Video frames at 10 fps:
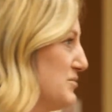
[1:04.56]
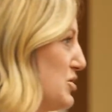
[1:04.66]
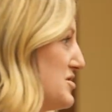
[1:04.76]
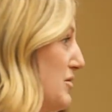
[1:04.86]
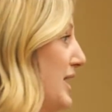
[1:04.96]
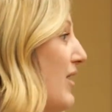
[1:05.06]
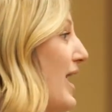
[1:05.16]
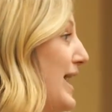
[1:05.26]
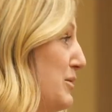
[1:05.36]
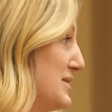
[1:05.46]
personal care
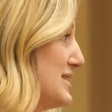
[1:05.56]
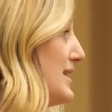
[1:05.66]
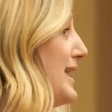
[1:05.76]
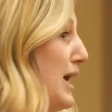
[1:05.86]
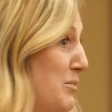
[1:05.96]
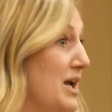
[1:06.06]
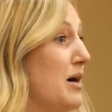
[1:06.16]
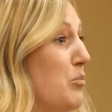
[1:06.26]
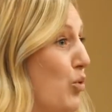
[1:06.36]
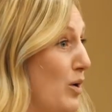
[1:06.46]
items can
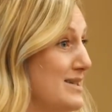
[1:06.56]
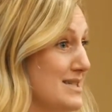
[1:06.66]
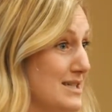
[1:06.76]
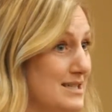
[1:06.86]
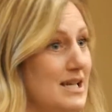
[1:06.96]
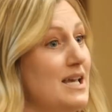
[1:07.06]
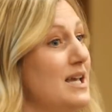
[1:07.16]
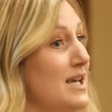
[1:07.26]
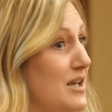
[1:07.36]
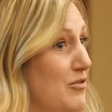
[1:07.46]
become poisonous
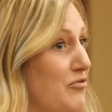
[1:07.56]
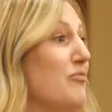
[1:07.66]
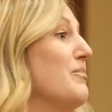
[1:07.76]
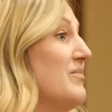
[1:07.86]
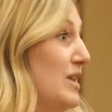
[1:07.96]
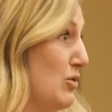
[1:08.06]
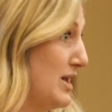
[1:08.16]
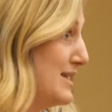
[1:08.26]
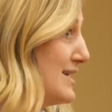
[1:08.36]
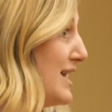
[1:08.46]
if little
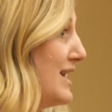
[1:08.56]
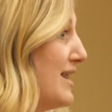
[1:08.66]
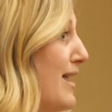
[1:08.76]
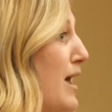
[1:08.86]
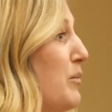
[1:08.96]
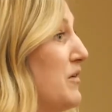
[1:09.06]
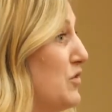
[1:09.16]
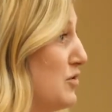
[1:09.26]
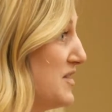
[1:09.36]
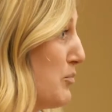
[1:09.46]
kids get into them, if
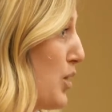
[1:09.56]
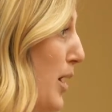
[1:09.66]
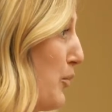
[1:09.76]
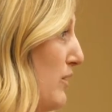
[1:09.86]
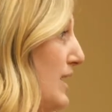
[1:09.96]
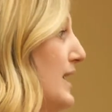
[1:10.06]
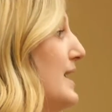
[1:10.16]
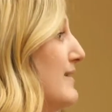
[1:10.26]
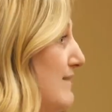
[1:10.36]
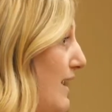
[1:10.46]
used improperly,
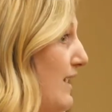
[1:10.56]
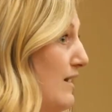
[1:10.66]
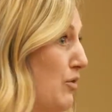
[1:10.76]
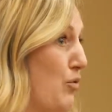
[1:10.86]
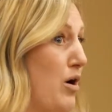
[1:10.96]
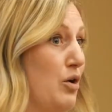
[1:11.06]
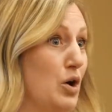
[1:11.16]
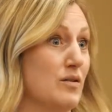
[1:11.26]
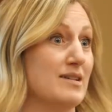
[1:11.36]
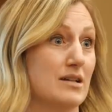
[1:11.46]
taken in the wrong
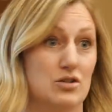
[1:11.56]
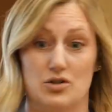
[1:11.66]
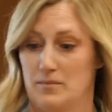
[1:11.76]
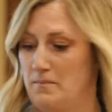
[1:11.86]
dosage.